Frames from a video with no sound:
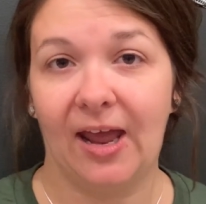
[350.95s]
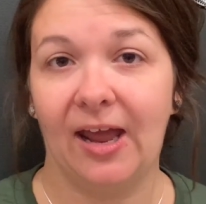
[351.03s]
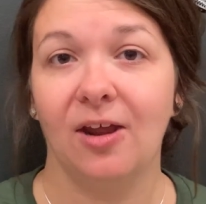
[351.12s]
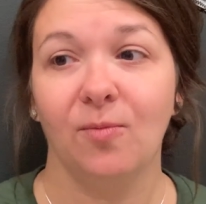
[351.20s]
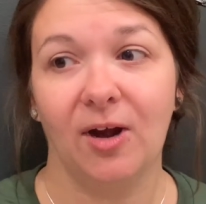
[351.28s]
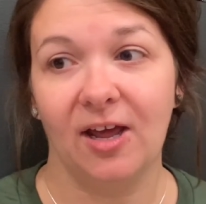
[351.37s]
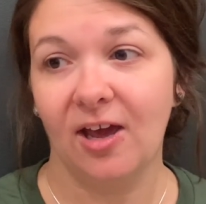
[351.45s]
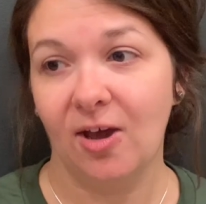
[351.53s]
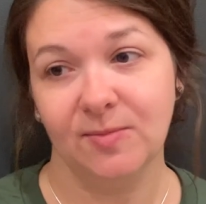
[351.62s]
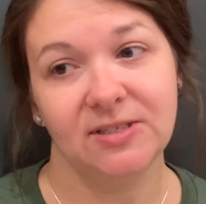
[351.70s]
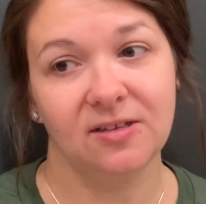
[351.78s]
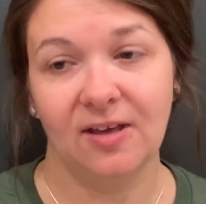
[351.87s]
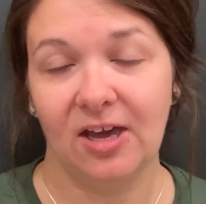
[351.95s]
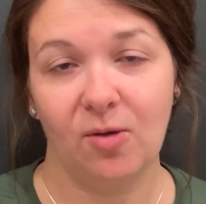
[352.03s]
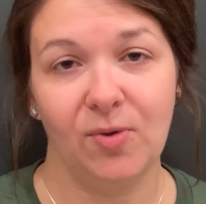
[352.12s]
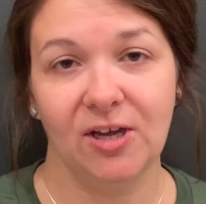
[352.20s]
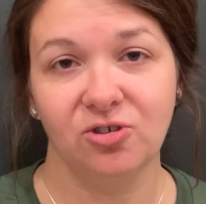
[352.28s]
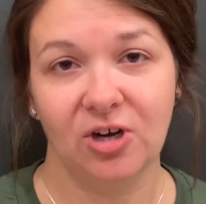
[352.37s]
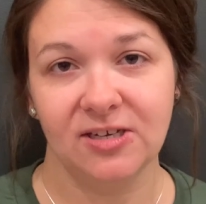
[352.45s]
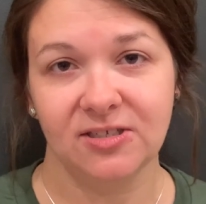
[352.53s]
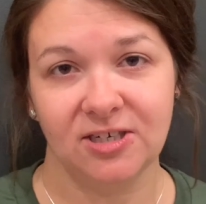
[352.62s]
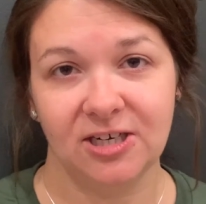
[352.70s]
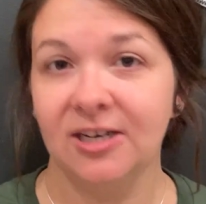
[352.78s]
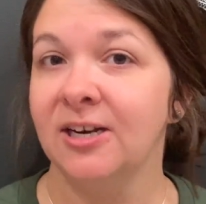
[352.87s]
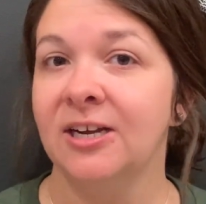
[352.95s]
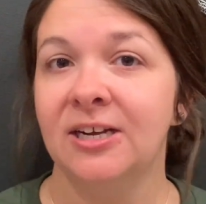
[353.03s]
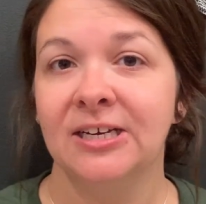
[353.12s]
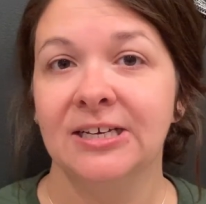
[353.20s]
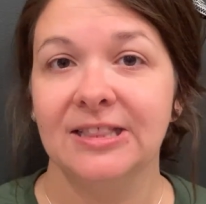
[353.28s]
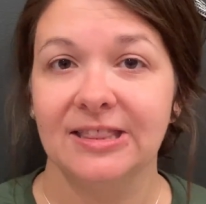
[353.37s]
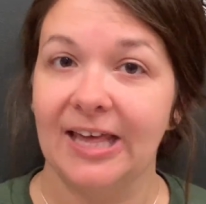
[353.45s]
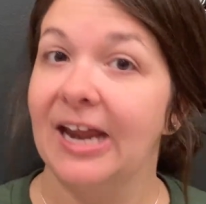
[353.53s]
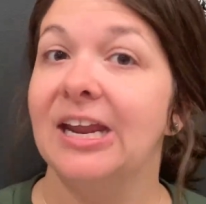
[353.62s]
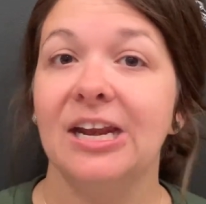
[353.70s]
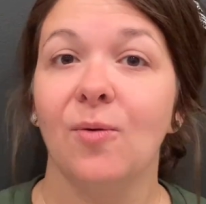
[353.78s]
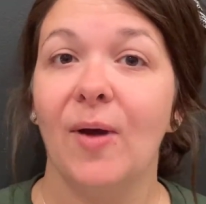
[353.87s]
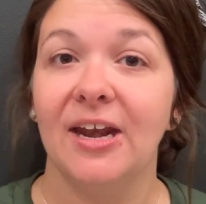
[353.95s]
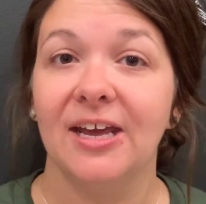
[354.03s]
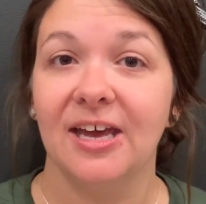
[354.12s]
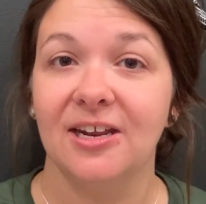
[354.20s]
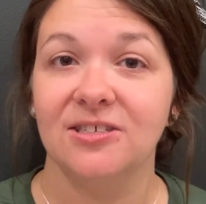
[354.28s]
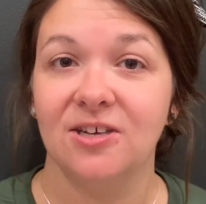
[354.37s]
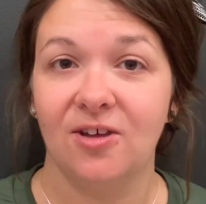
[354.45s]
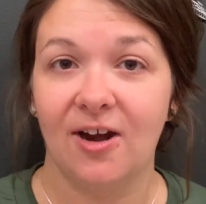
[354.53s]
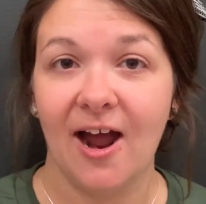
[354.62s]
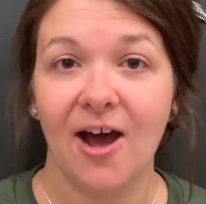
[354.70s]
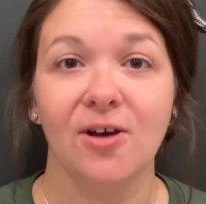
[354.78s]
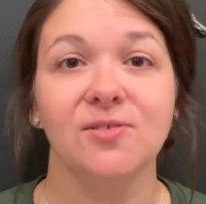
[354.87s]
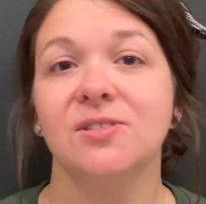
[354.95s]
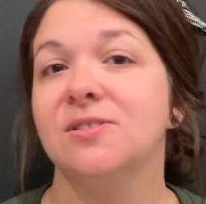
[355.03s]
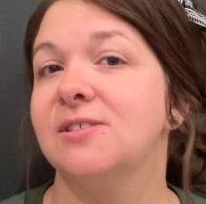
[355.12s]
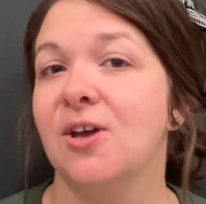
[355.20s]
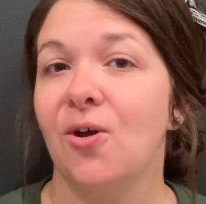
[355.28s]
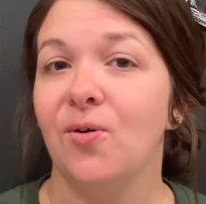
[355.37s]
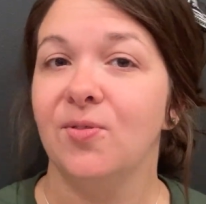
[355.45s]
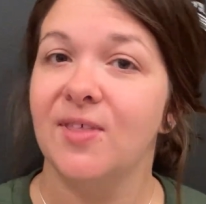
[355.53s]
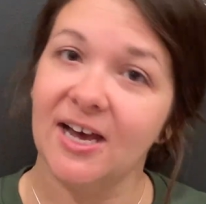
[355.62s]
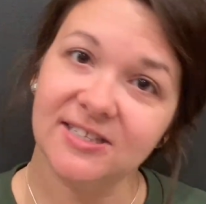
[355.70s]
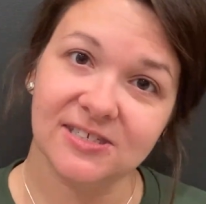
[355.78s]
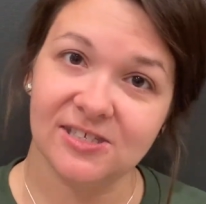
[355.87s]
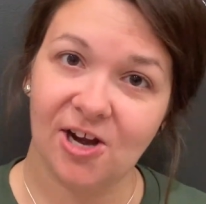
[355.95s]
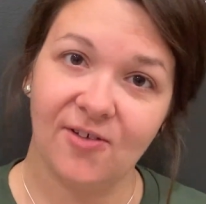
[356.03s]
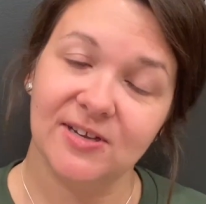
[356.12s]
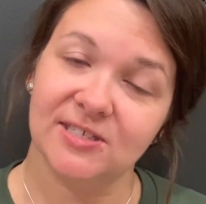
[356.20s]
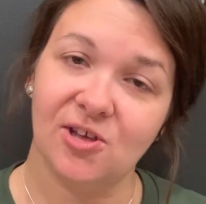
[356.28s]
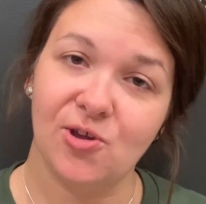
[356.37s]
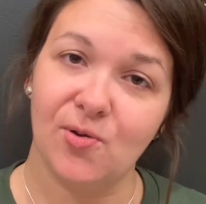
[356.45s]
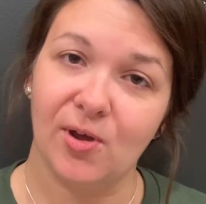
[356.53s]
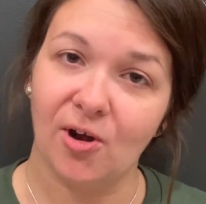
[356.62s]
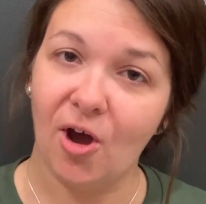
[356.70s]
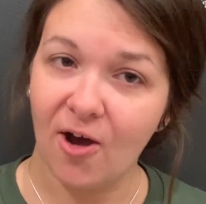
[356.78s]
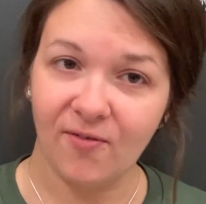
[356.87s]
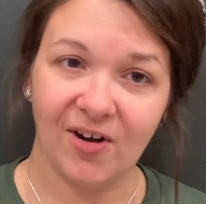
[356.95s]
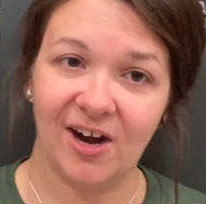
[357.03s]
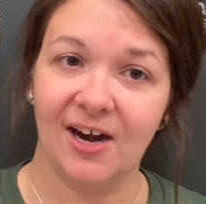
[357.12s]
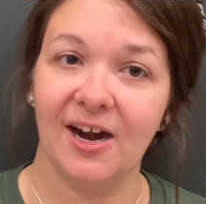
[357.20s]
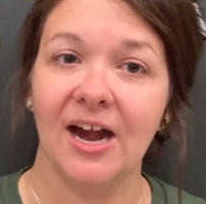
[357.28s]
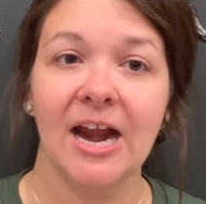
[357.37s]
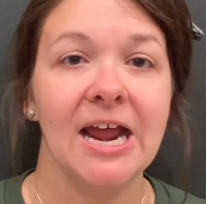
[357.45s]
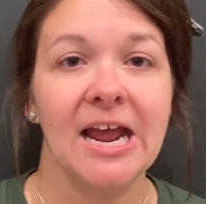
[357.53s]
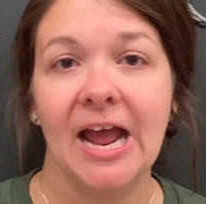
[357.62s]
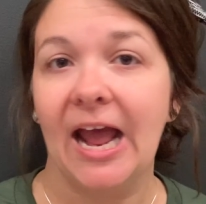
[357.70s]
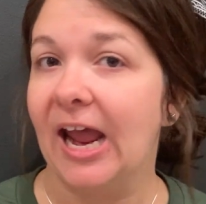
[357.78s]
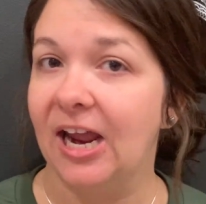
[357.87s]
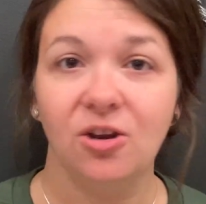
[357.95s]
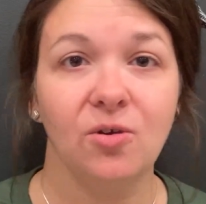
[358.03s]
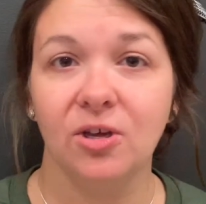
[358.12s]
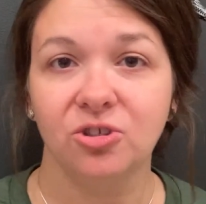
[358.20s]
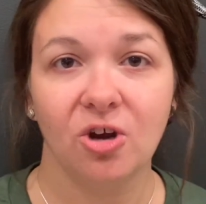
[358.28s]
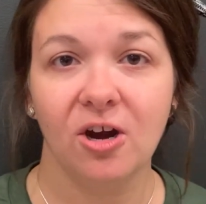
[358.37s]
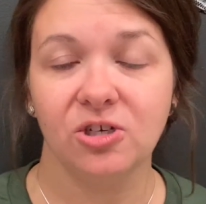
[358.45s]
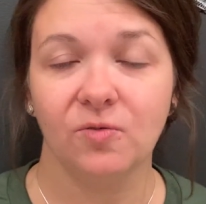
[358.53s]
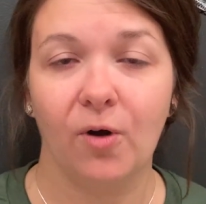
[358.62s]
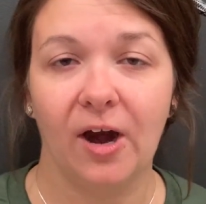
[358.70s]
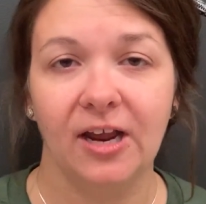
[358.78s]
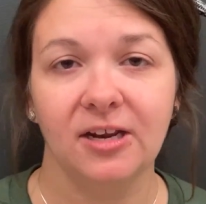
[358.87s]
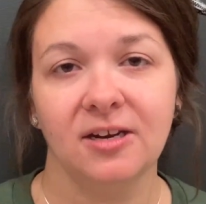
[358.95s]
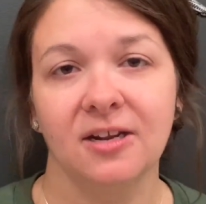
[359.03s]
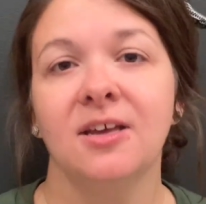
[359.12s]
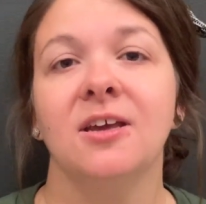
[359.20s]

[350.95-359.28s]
And when it comes to like a big dresser, they need a way to get it to their house. So that's a service that you can offer, and you can charge for it.